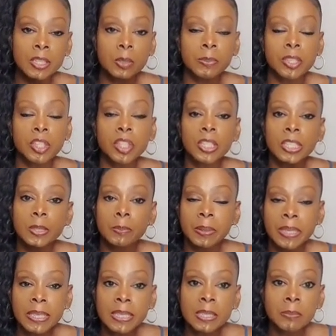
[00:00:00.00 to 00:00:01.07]
to me. She
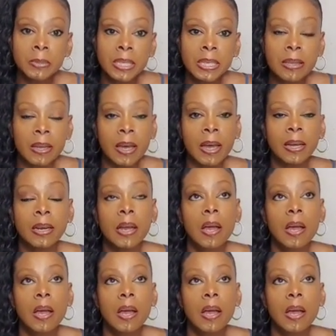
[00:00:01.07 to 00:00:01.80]
explained to me that